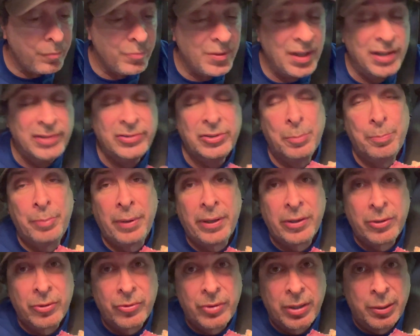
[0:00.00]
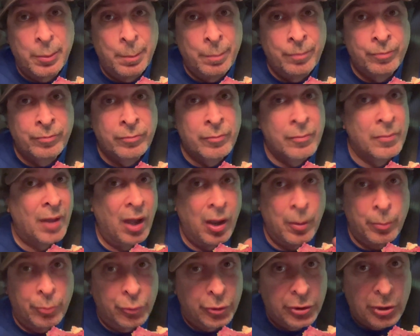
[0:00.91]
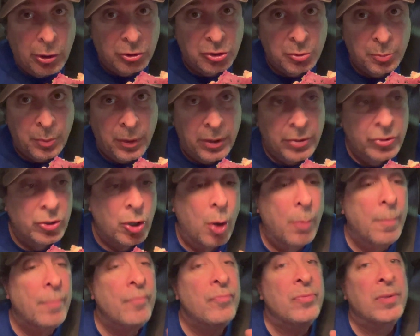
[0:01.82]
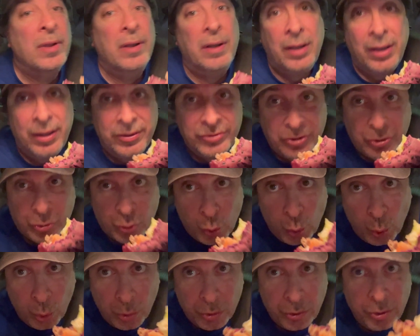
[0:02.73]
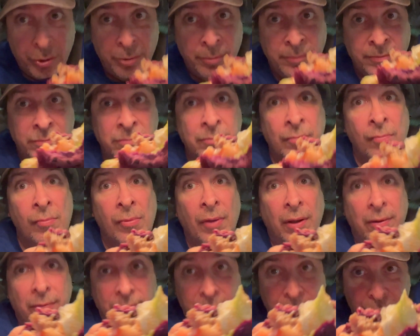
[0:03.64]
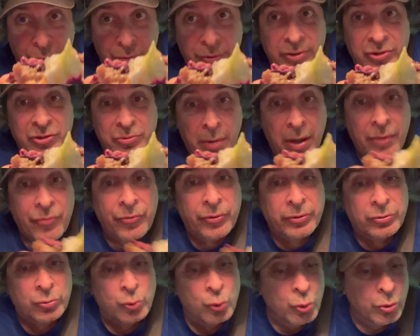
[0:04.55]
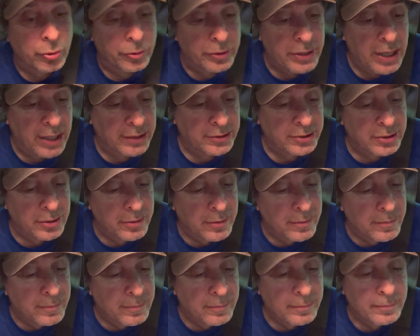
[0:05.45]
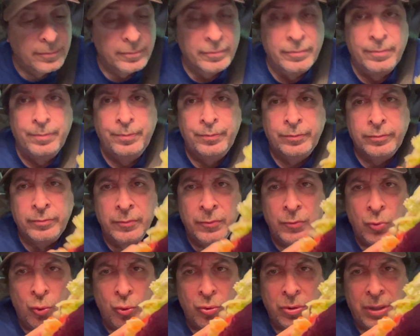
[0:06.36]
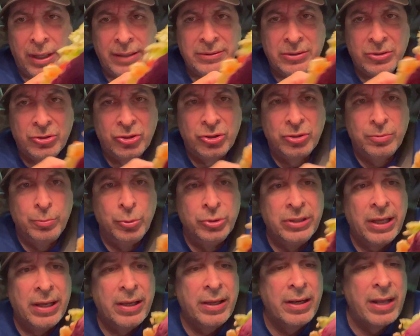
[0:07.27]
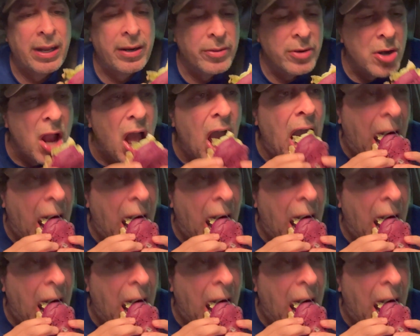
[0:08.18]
Is it better than a brioche bun? No. Is it cooler? For this month, it's cooler, yes. All kinds of schmutz hanging out of there.